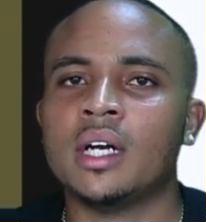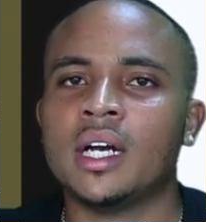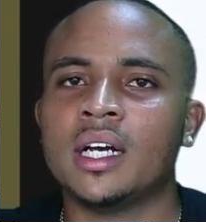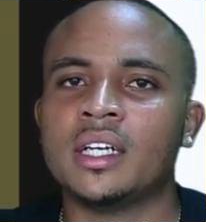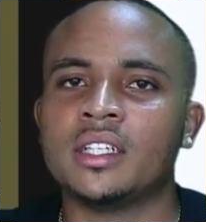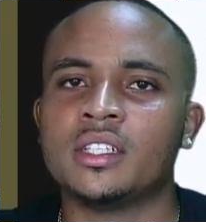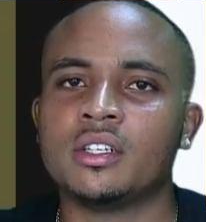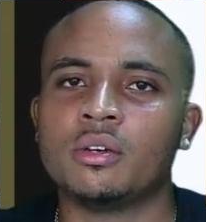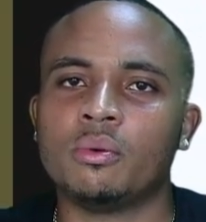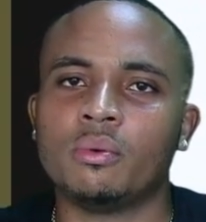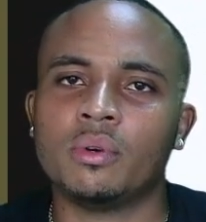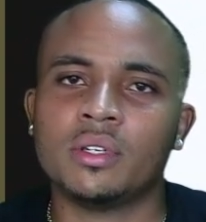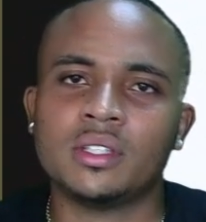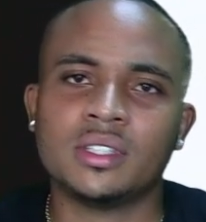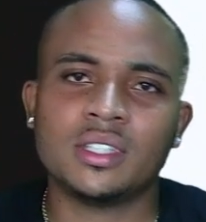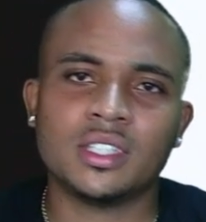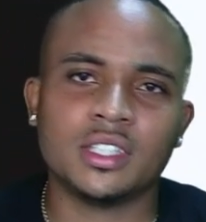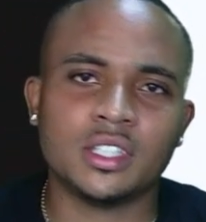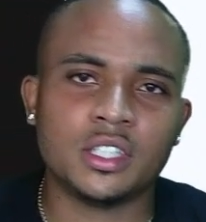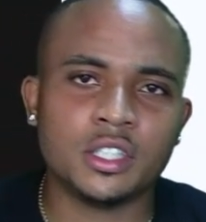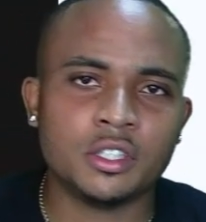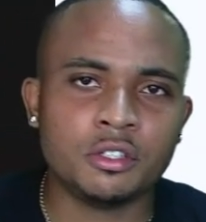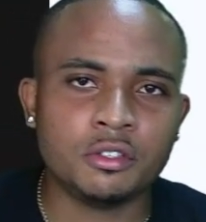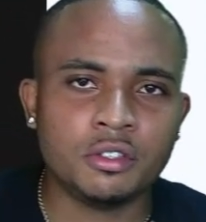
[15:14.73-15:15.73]
want to
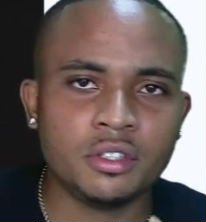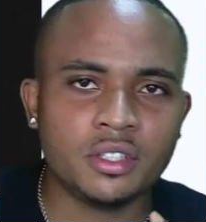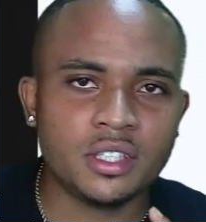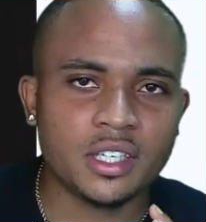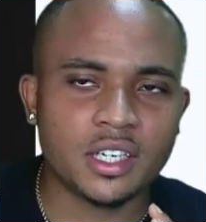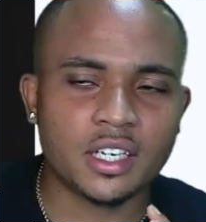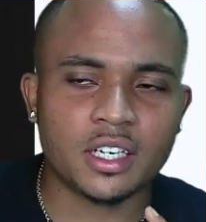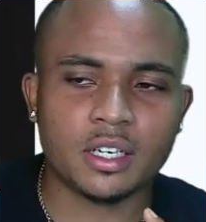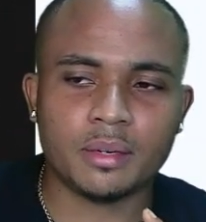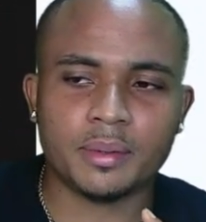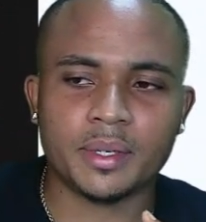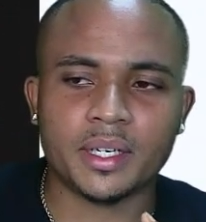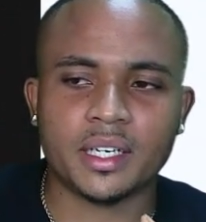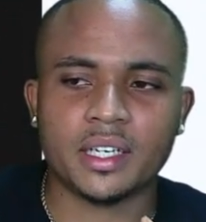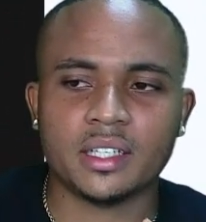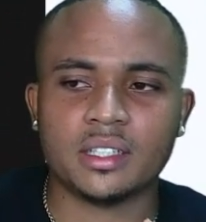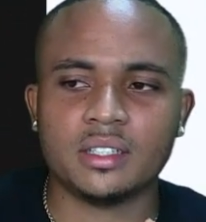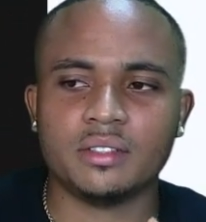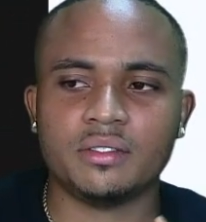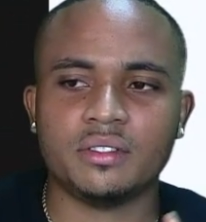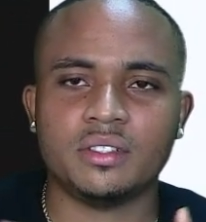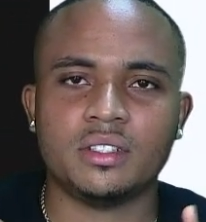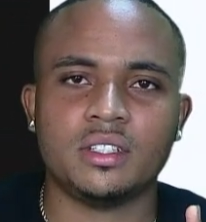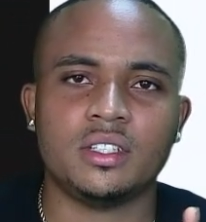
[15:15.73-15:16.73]
decrease economic
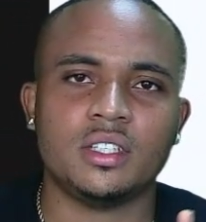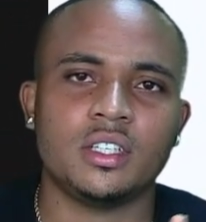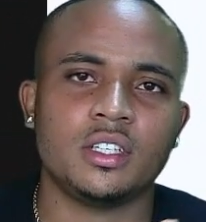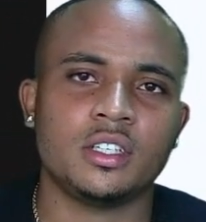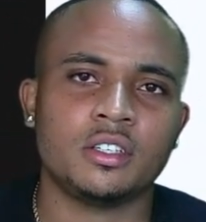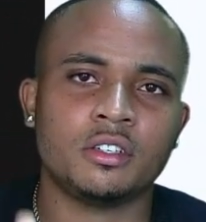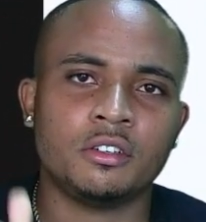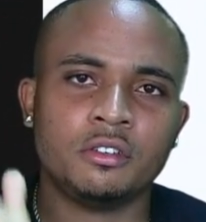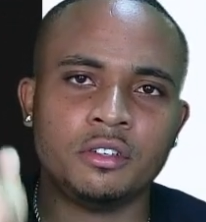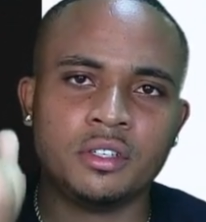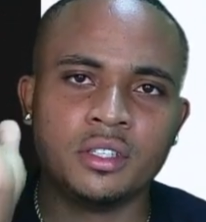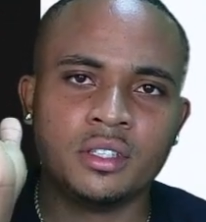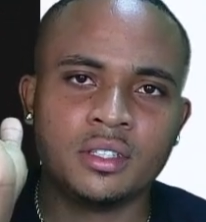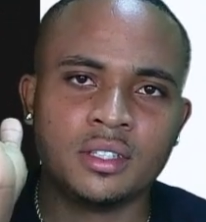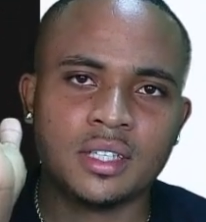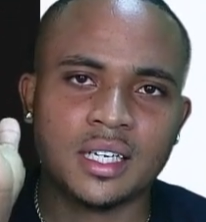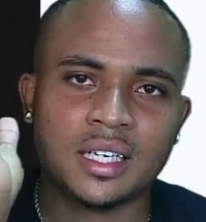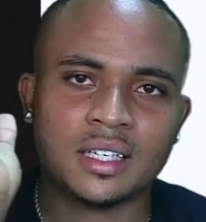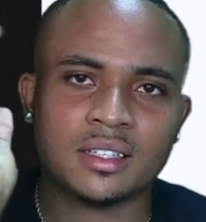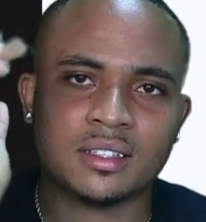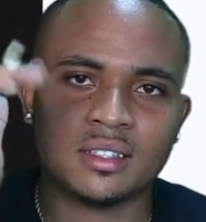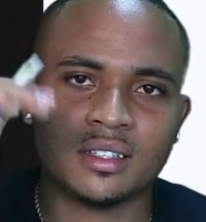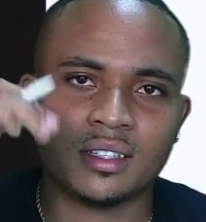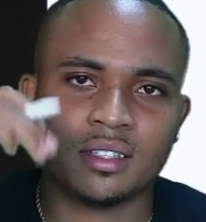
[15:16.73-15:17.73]
activity, increase
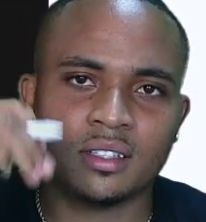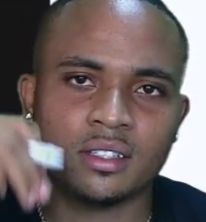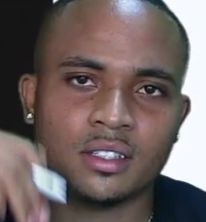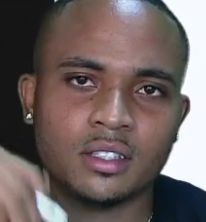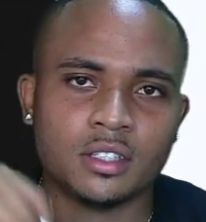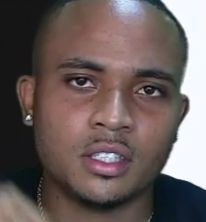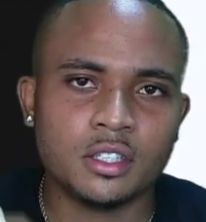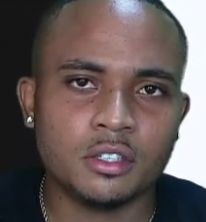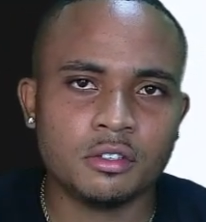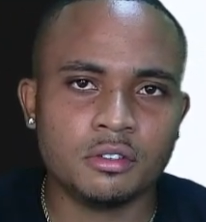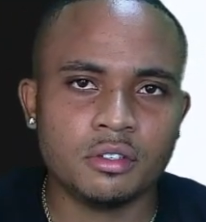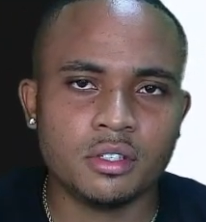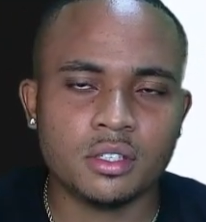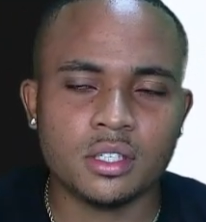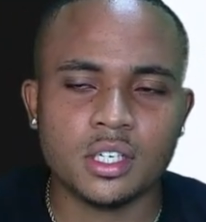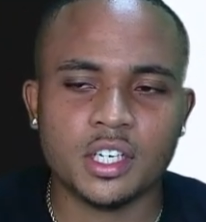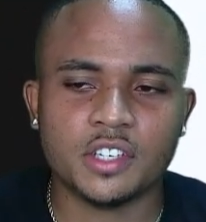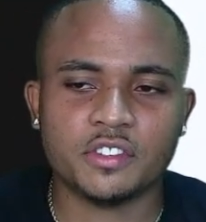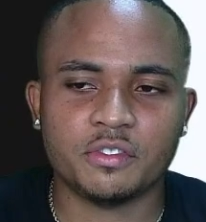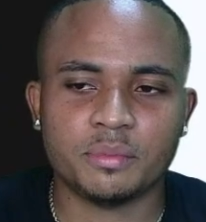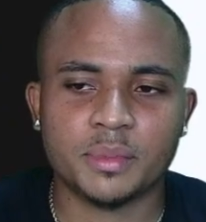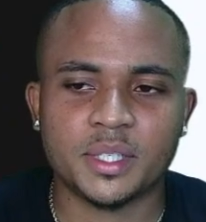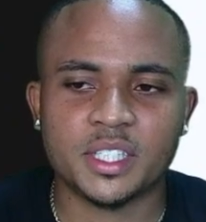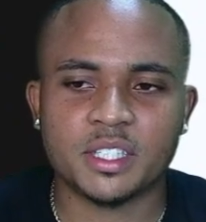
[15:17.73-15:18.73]
taxes, decrease
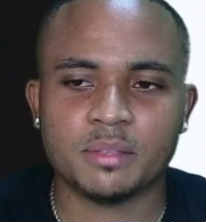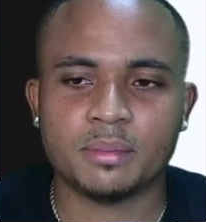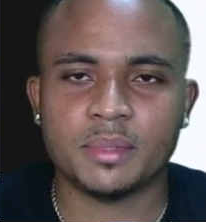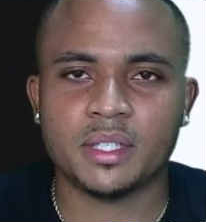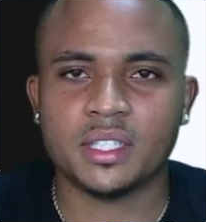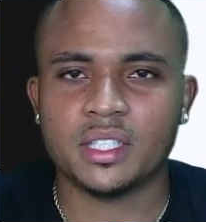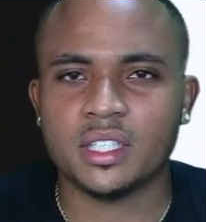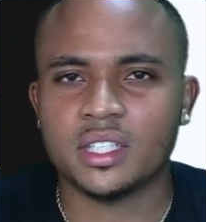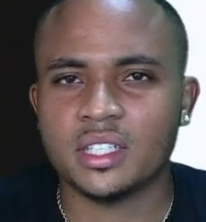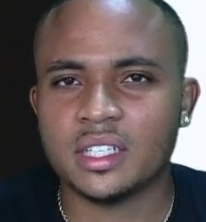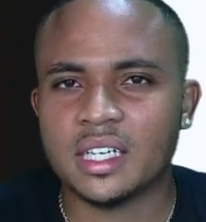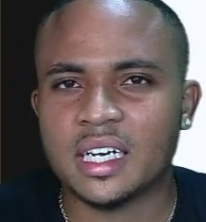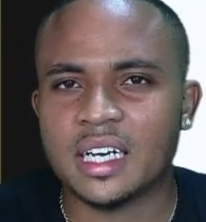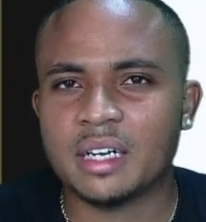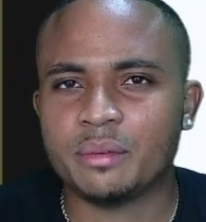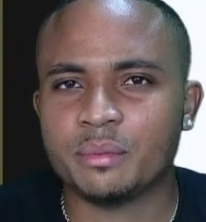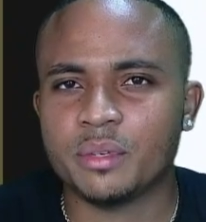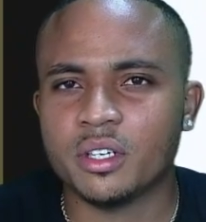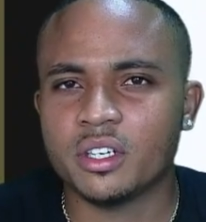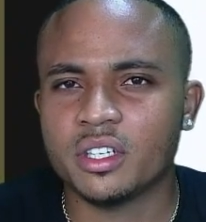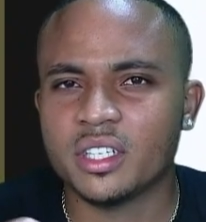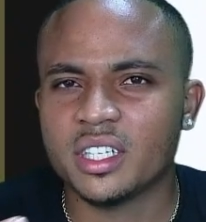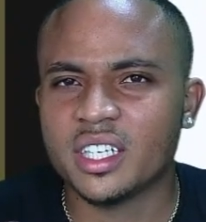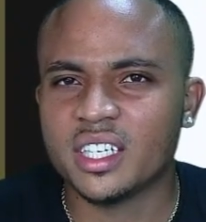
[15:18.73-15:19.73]
government spending, and
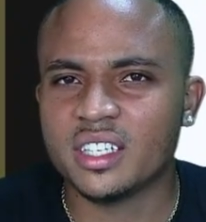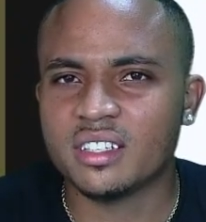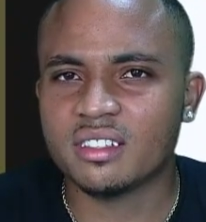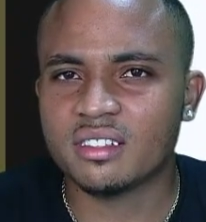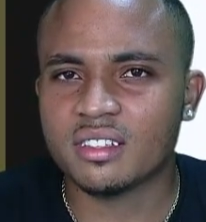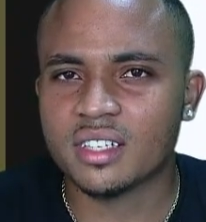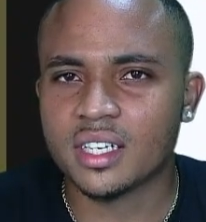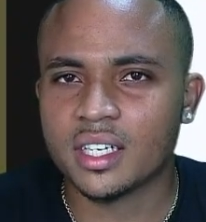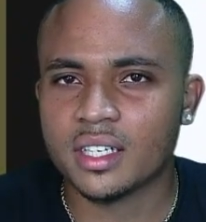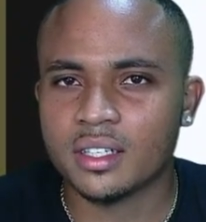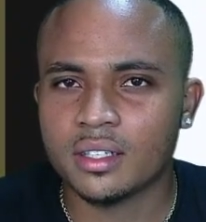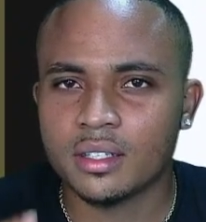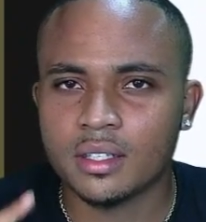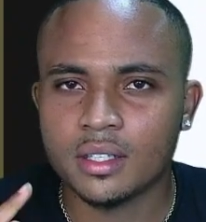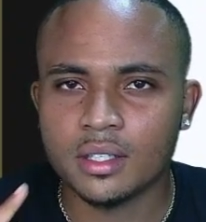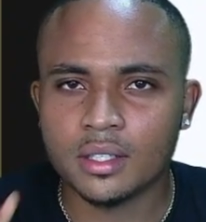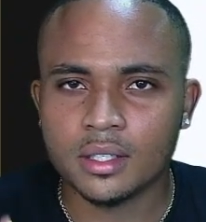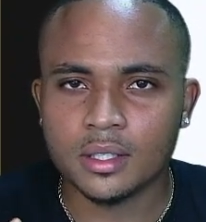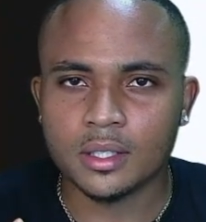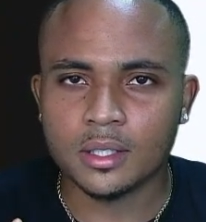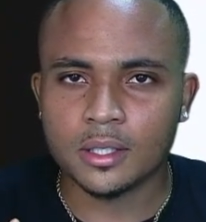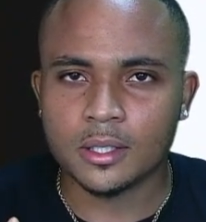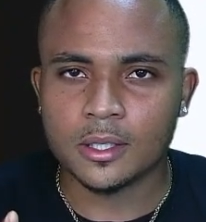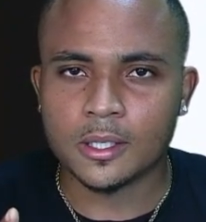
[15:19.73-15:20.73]
be on the inside.
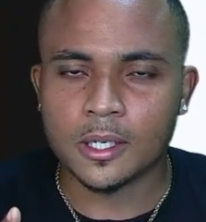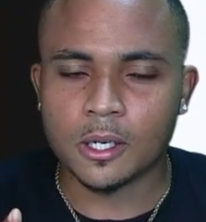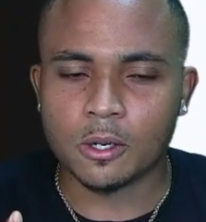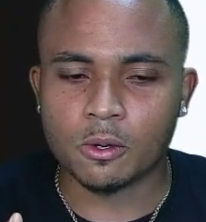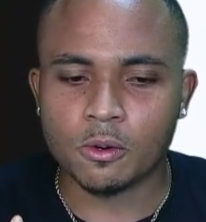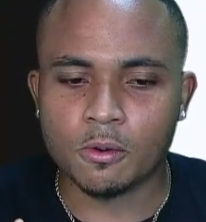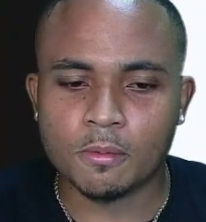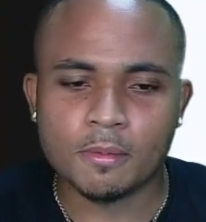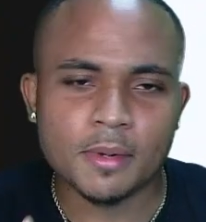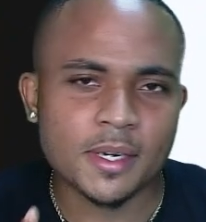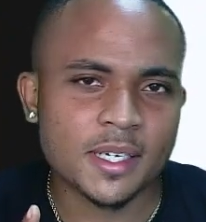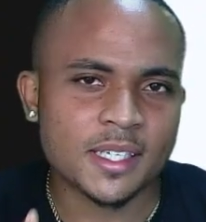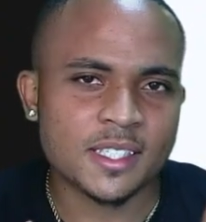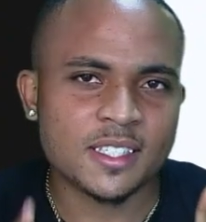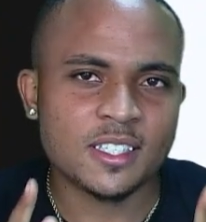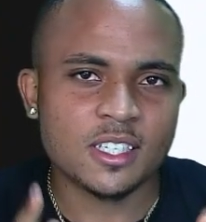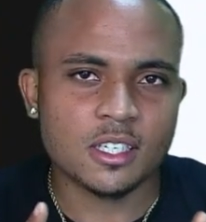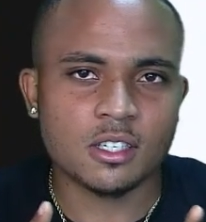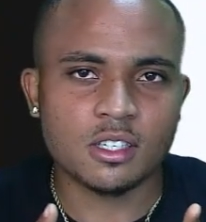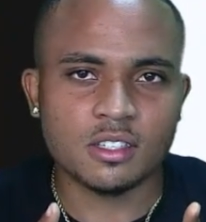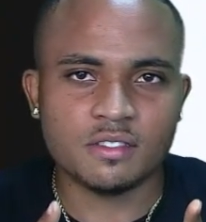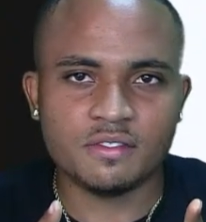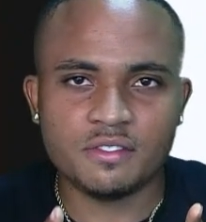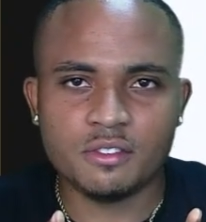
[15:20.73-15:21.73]
I hope I'm
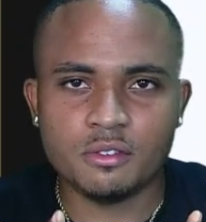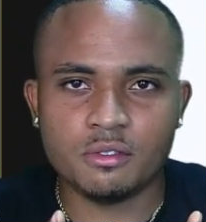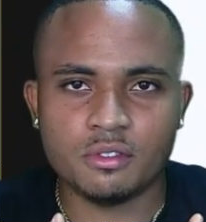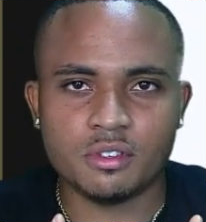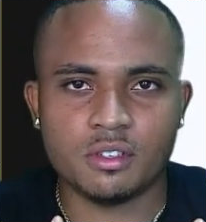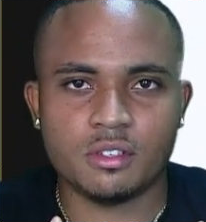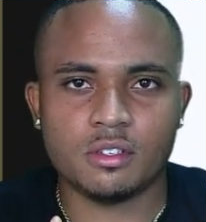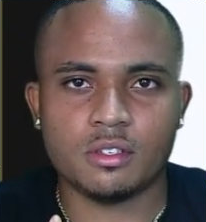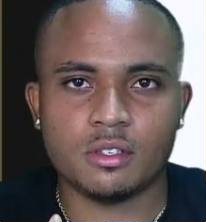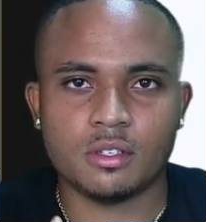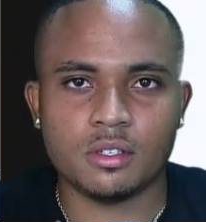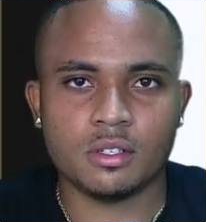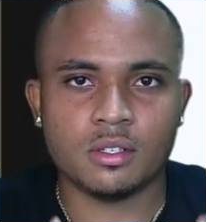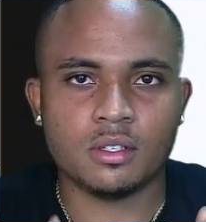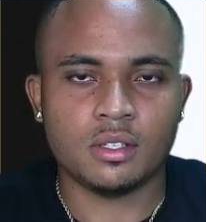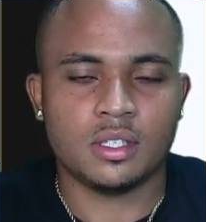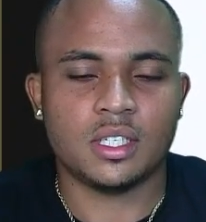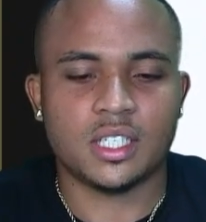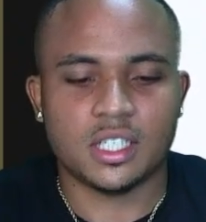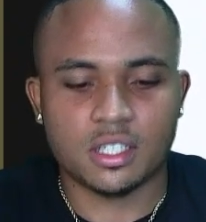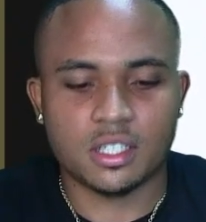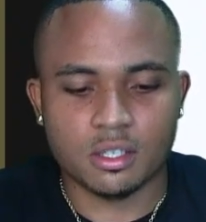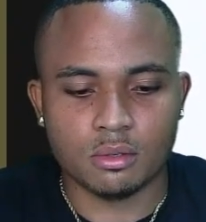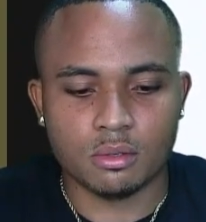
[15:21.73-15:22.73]
not confusing you all.
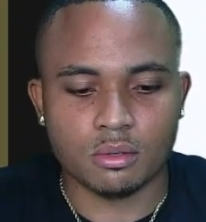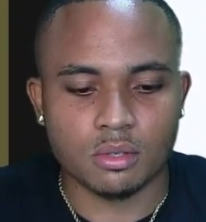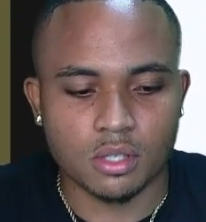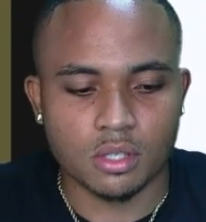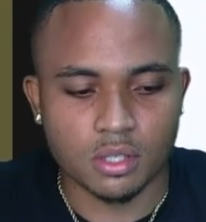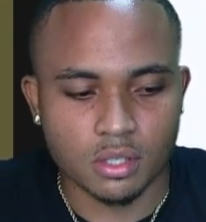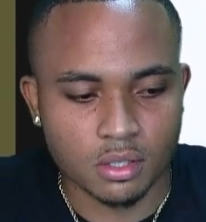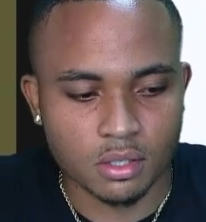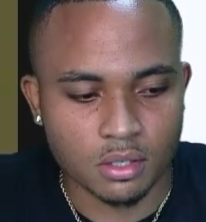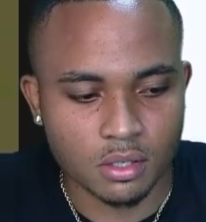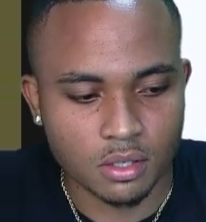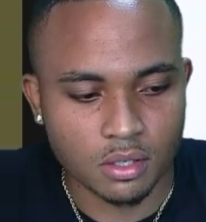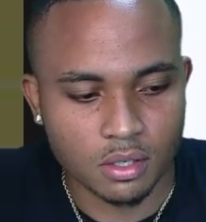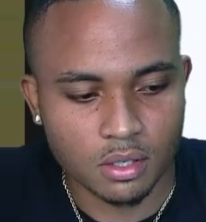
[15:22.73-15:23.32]
Let's go on.